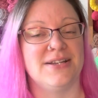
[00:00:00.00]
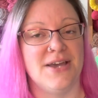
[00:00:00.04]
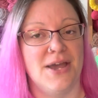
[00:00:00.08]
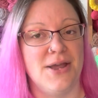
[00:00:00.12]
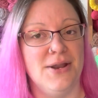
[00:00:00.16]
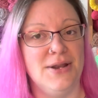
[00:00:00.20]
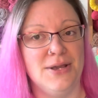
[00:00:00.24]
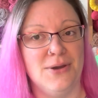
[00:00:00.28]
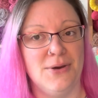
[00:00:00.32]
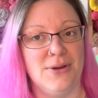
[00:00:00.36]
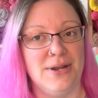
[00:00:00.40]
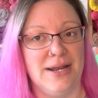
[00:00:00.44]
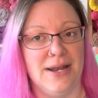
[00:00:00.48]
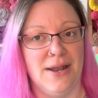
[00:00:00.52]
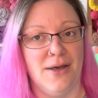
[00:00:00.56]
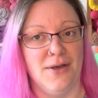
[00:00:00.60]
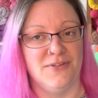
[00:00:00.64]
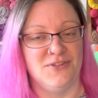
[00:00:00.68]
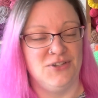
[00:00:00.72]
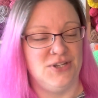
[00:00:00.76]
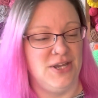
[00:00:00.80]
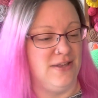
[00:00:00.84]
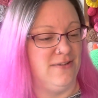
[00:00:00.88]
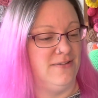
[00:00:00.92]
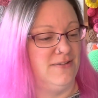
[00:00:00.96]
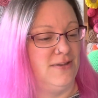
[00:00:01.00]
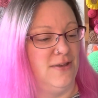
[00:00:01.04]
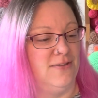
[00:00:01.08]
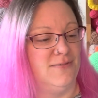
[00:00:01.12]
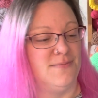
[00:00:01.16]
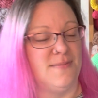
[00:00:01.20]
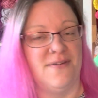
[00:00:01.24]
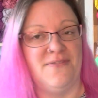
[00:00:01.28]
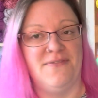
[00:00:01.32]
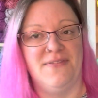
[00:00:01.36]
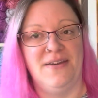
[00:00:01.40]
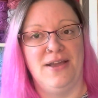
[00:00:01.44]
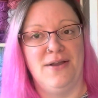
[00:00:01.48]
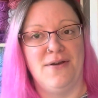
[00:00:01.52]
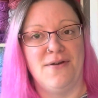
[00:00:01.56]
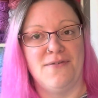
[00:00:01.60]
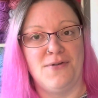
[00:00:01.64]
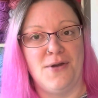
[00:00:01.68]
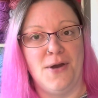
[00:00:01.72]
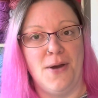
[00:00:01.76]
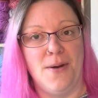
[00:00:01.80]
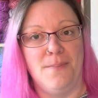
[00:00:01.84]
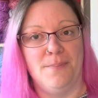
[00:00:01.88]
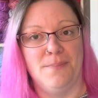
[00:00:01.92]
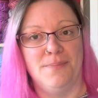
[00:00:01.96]
I only got it last year. Excuse my finger, I've
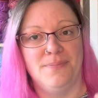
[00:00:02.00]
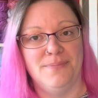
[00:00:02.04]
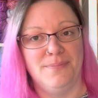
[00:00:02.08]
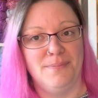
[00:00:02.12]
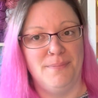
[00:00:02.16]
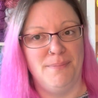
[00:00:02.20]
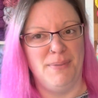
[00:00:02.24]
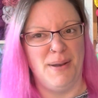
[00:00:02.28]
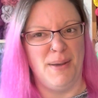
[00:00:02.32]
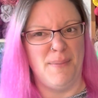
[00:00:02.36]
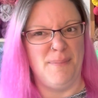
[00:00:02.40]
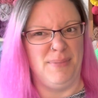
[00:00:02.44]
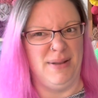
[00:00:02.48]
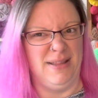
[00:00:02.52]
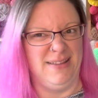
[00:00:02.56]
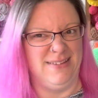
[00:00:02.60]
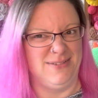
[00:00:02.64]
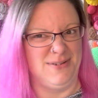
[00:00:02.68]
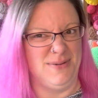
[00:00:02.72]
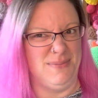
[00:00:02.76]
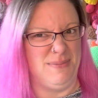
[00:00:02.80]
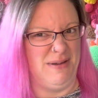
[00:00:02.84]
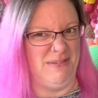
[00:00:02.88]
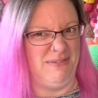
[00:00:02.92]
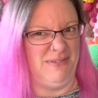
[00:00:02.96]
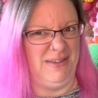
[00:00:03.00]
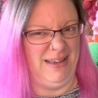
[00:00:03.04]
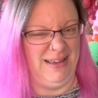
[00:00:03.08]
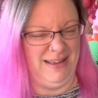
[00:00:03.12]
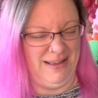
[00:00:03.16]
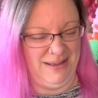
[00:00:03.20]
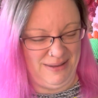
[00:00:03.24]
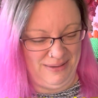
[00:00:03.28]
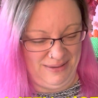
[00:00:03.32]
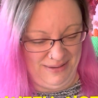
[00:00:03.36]
got a blood blister on my finger.